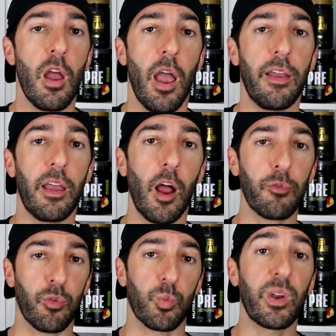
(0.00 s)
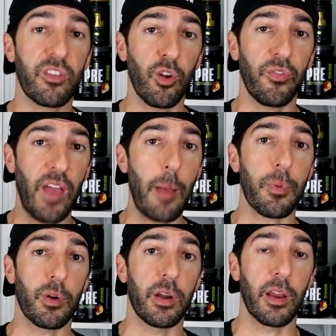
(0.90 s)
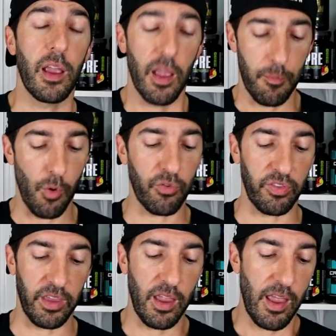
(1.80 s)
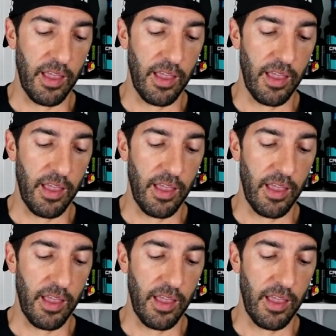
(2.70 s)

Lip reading: it helps with regional fat burning mostly.